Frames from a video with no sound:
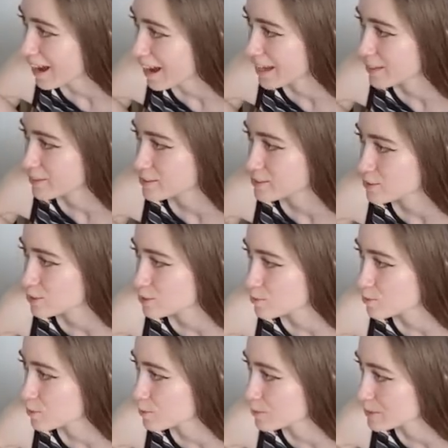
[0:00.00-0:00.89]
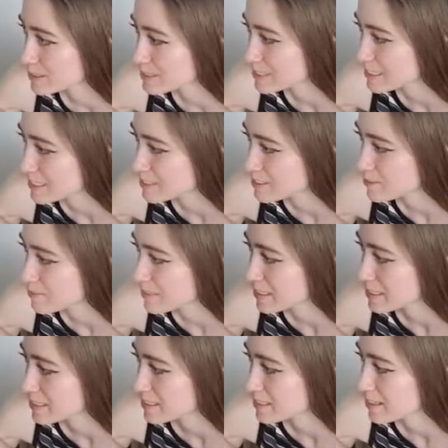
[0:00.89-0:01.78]
I used hood poop recently to
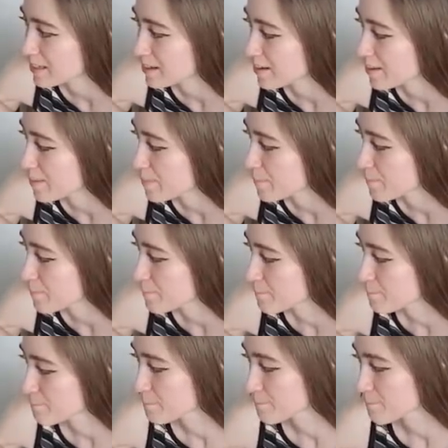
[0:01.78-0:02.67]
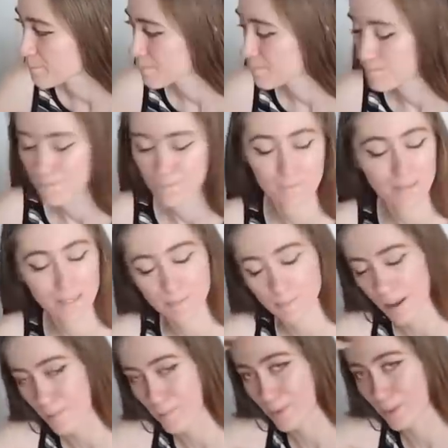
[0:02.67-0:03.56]
make um, make
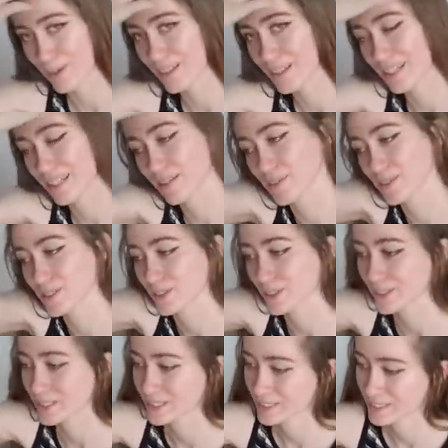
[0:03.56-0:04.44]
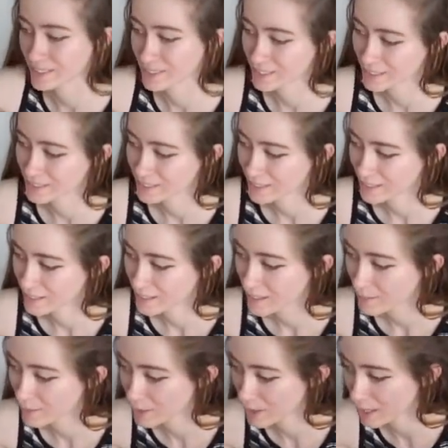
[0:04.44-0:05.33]
popcorn and it was good.
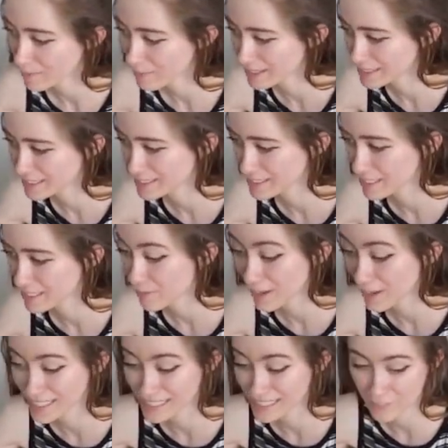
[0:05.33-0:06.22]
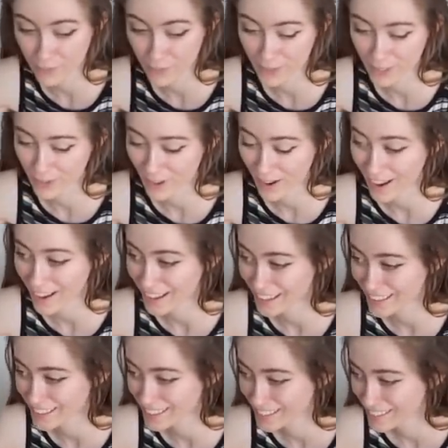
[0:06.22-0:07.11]
Crying because of Steve. Why is everyone
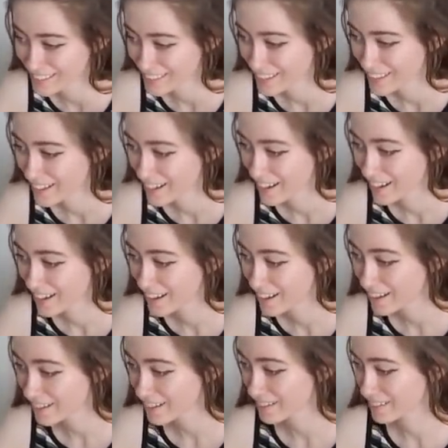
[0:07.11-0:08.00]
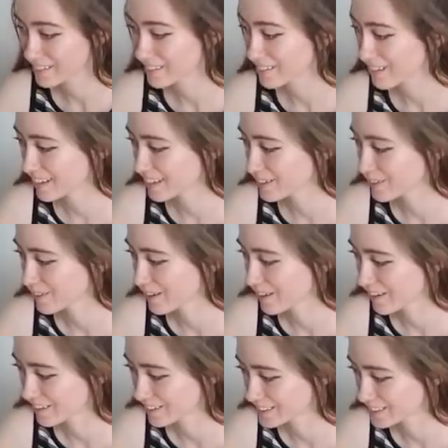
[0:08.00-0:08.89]
crying? I
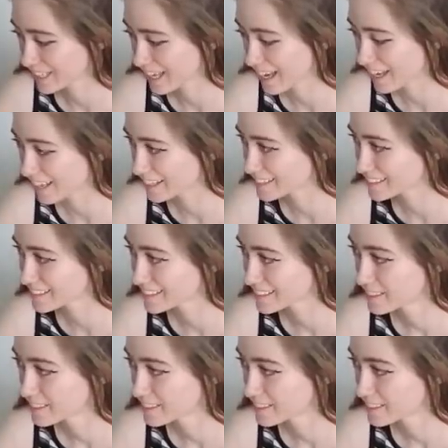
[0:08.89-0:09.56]
don't understand.